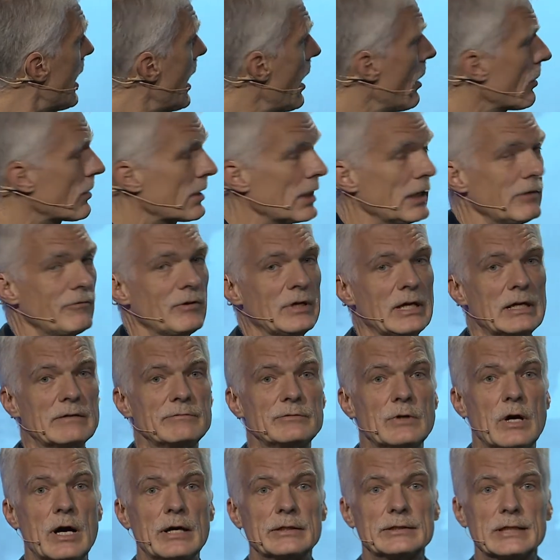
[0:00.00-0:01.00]
how can we
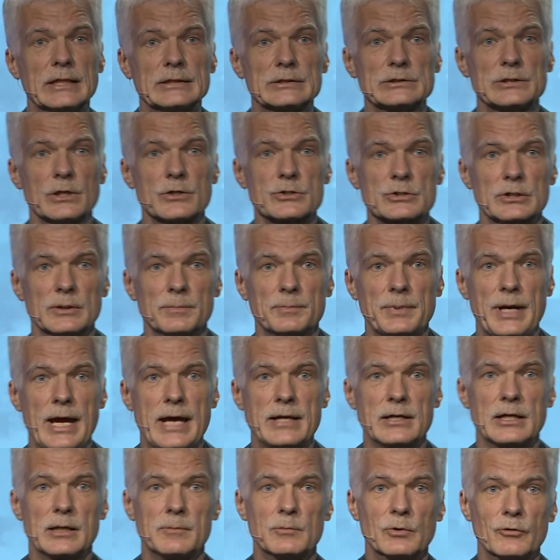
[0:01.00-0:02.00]
avoid that social
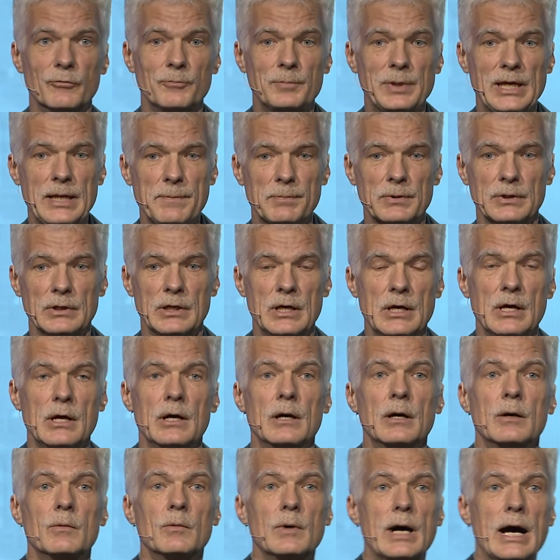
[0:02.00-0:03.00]
pain and move people
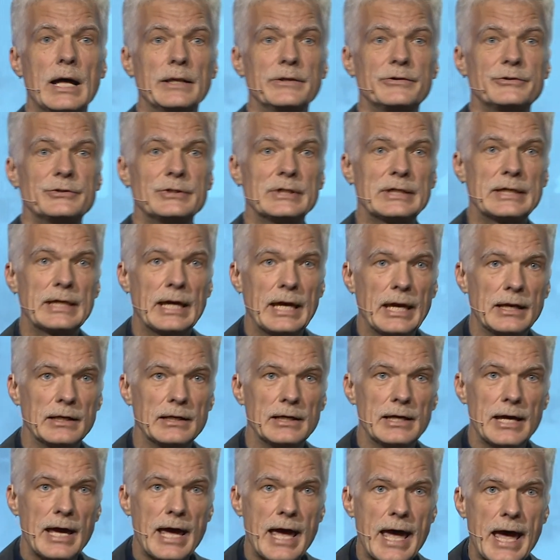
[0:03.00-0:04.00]
once again
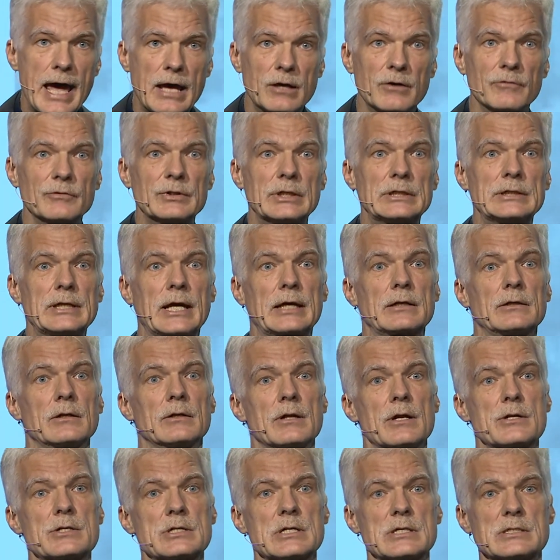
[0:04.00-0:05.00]
ahead of the
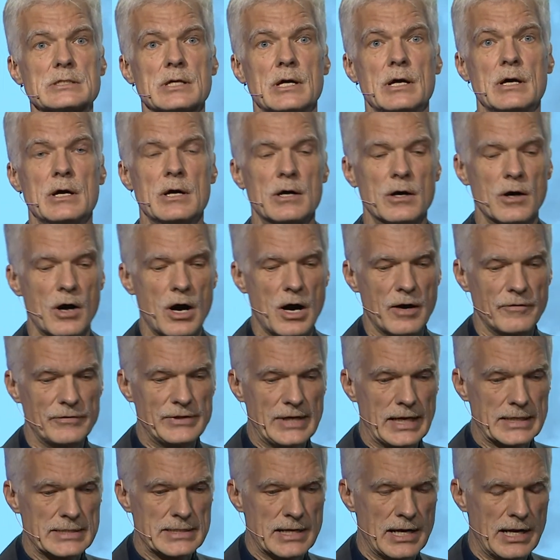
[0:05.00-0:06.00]
technologies of
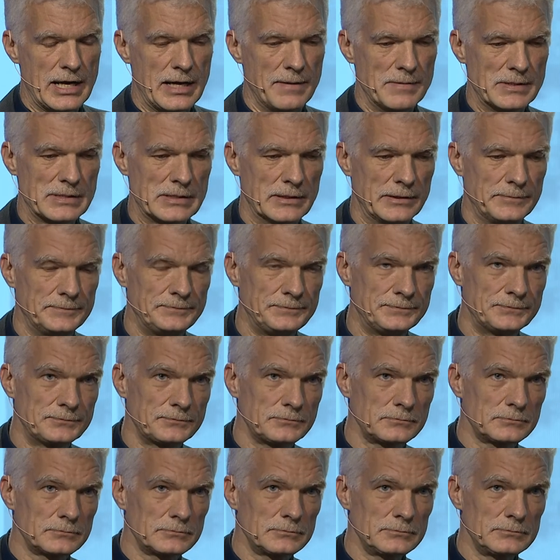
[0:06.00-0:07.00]
their times? No?
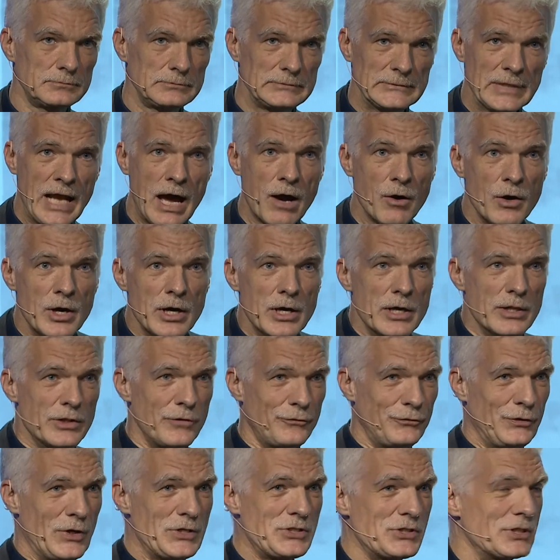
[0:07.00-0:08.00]
Now, the
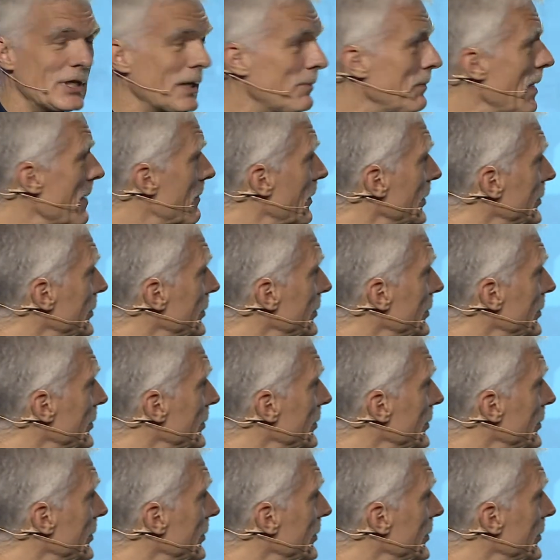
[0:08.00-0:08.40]
first thing people